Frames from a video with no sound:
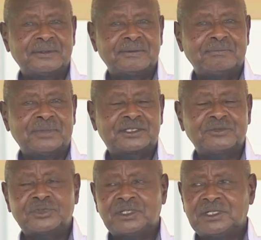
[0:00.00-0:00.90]
But
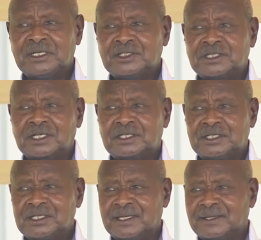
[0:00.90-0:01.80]
if the leaders are
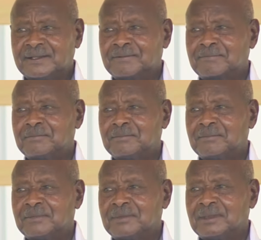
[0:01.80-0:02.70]
clear,
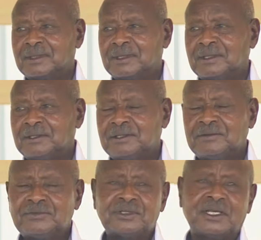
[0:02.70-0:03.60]

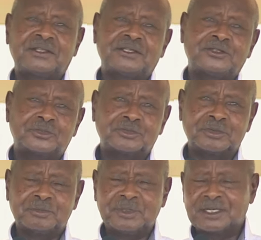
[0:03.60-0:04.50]
even the other issues
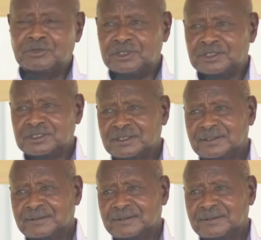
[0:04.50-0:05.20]
will be addressed.